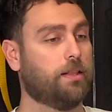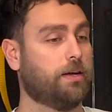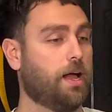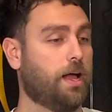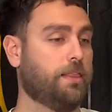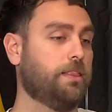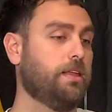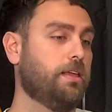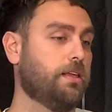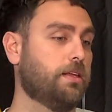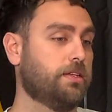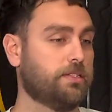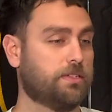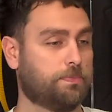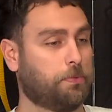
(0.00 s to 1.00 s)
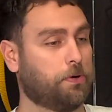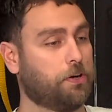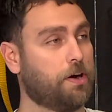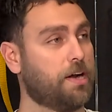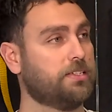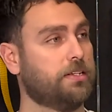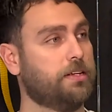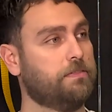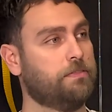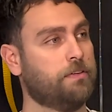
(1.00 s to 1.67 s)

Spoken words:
and I think he's progressive